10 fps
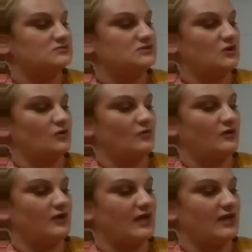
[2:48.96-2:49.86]
So
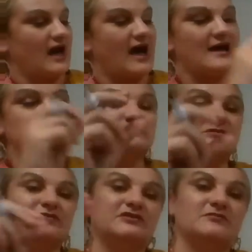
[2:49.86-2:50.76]
I
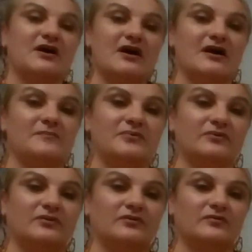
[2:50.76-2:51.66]
split them up
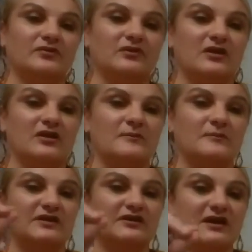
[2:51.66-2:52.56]

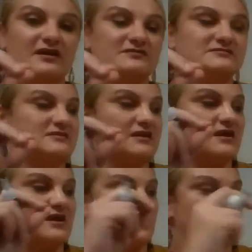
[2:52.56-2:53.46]
because
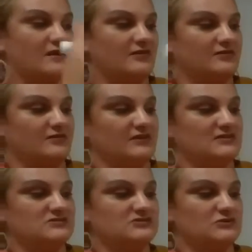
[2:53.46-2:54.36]

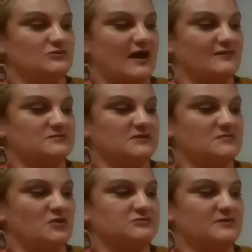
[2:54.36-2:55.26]
these two have to be
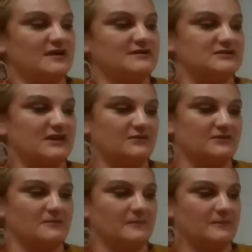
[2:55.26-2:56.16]
multiplied together.